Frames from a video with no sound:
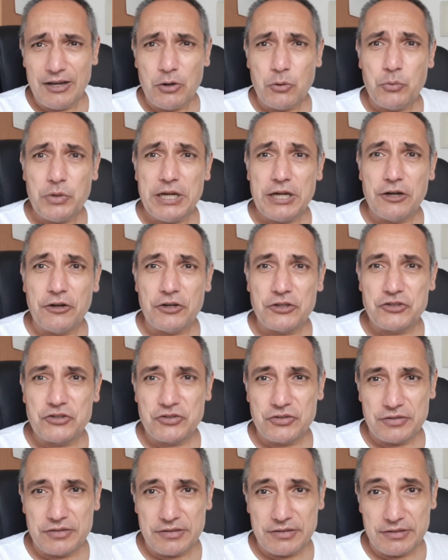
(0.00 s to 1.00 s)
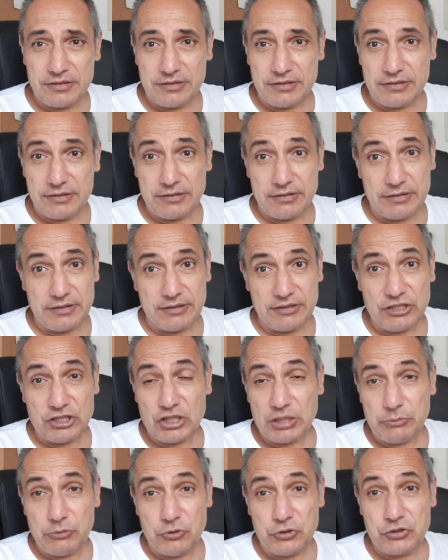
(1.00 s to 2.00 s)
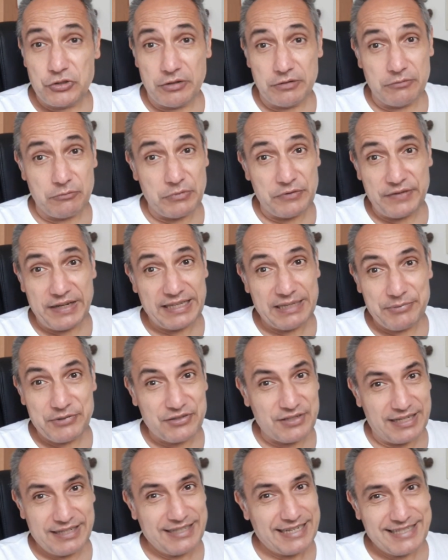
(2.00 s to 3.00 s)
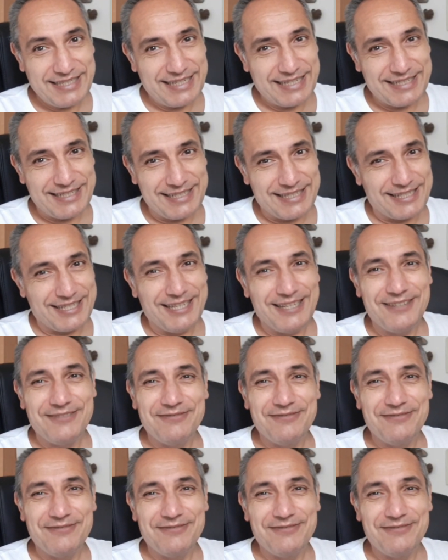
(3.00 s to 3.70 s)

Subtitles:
win-loss distribution with 90% doesn't exist.